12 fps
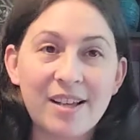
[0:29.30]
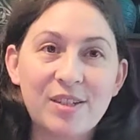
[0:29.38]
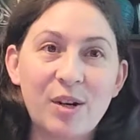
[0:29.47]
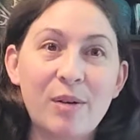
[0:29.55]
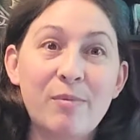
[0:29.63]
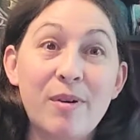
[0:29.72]

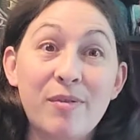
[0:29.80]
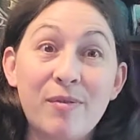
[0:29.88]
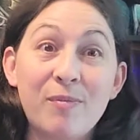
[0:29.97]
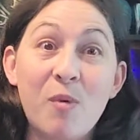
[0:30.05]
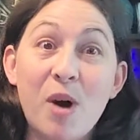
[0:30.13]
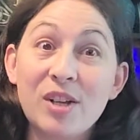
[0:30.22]
Sorry, my
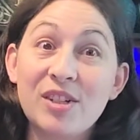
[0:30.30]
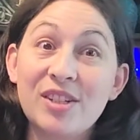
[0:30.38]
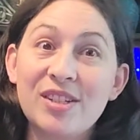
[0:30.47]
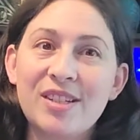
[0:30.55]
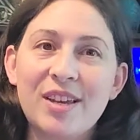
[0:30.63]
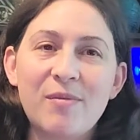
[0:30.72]
watch
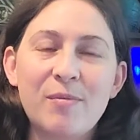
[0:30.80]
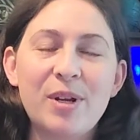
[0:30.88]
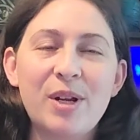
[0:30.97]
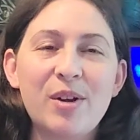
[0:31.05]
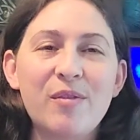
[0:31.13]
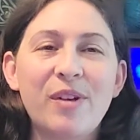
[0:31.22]
is giving me
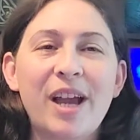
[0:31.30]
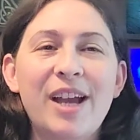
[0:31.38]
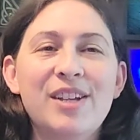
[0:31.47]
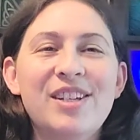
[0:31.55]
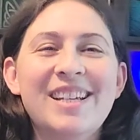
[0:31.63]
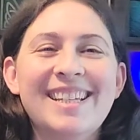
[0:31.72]

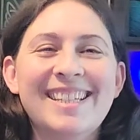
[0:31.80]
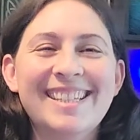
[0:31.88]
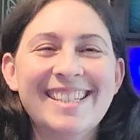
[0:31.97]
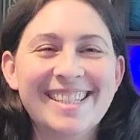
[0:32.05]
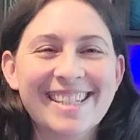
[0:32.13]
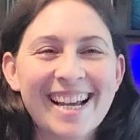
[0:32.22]

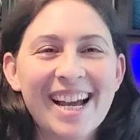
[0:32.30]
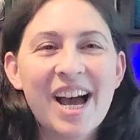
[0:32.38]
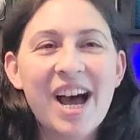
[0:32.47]
notifications.